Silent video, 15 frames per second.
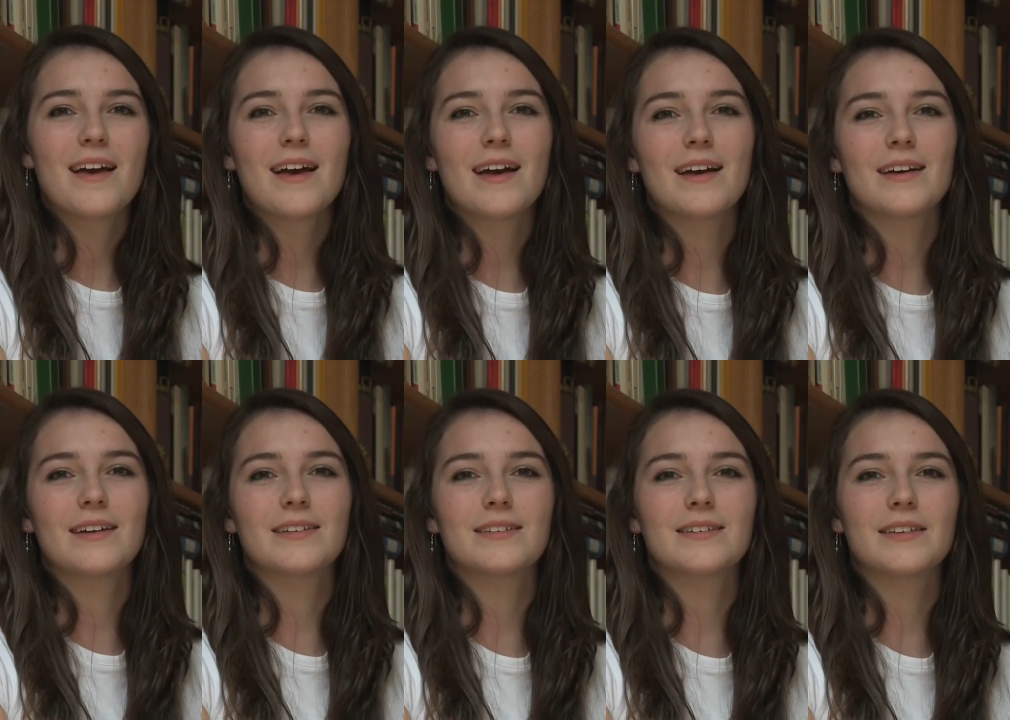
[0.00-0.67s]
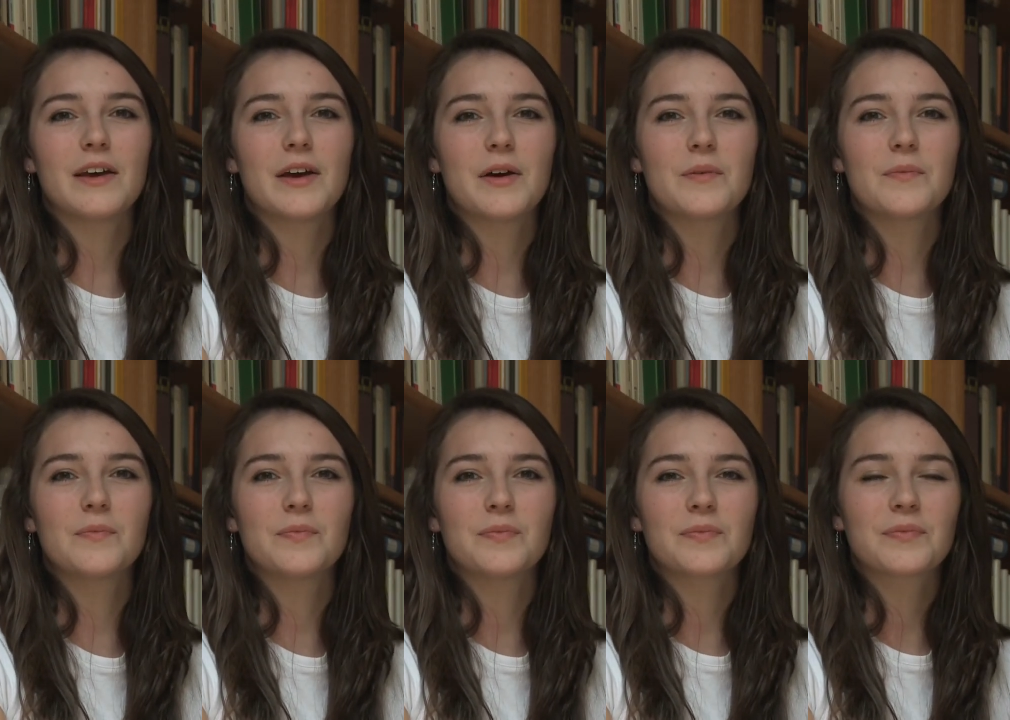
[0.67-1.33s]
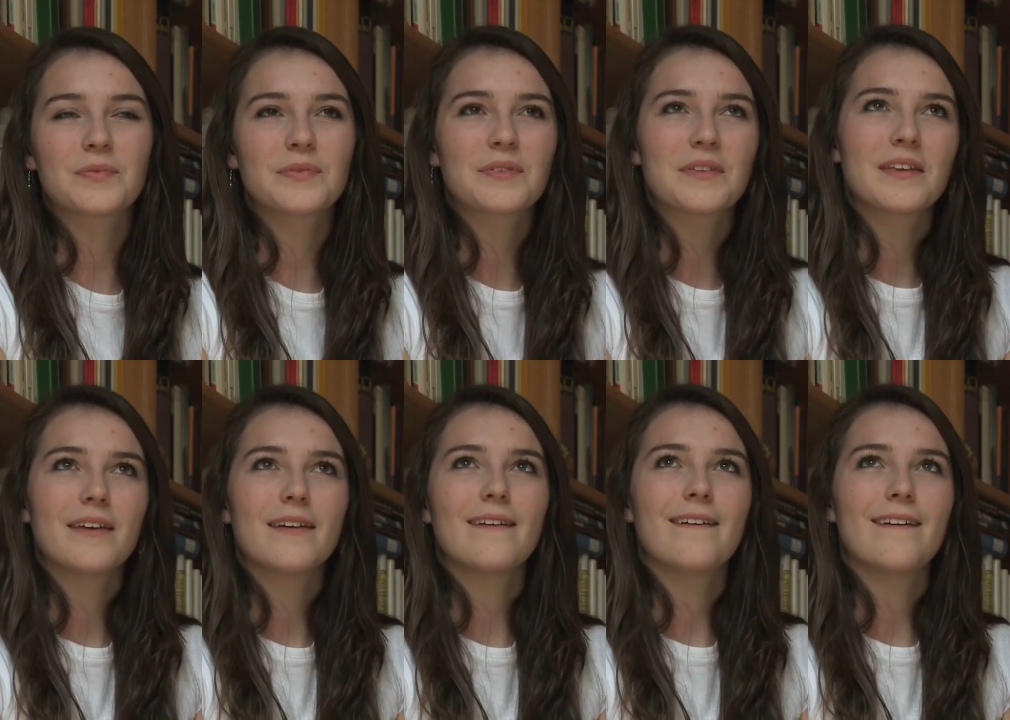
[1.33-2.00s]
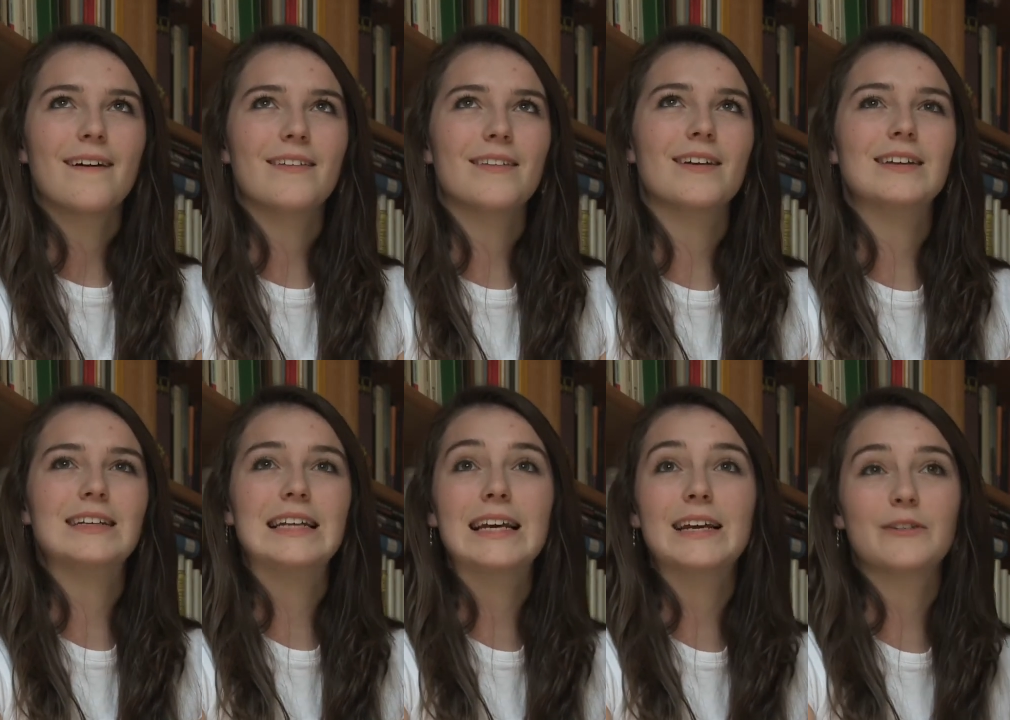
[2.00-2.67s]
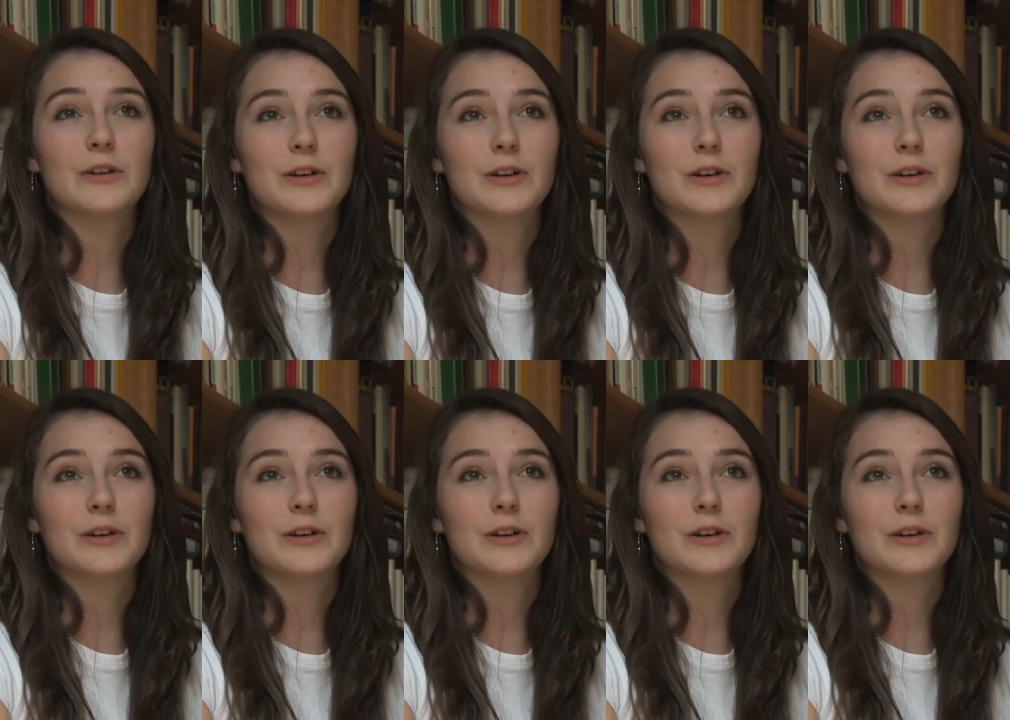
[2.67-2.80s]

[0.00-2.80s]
And then later